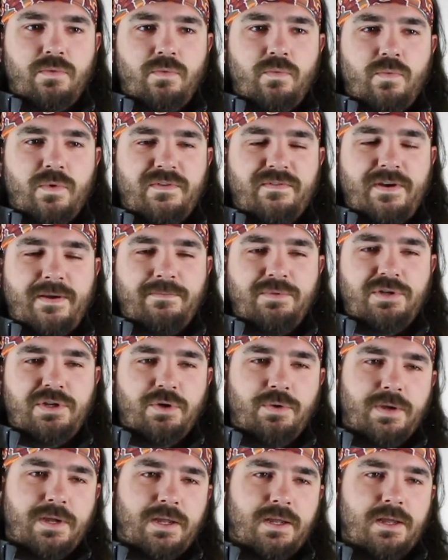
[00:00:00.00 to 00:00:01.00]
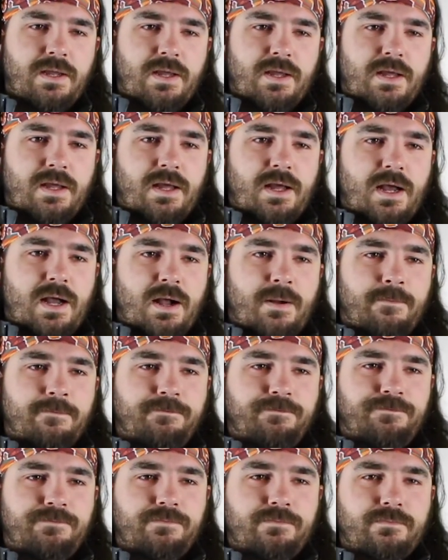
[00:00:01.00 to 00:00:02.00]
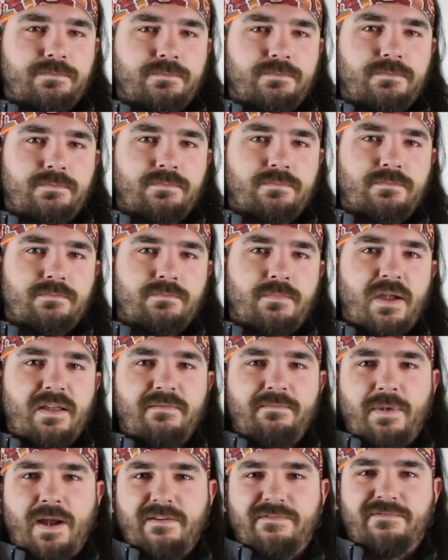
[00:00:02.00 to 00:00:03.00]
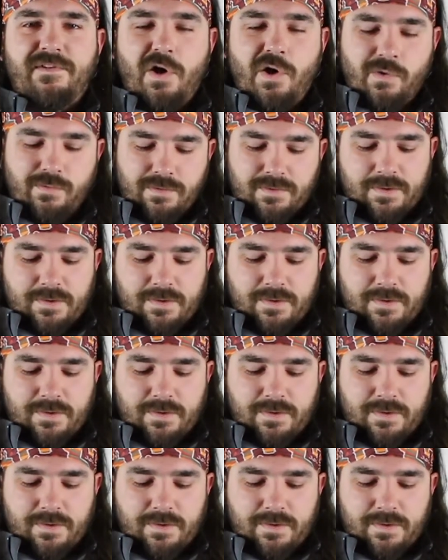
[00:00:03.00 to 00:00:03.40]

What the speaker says: with I'm doing my phone.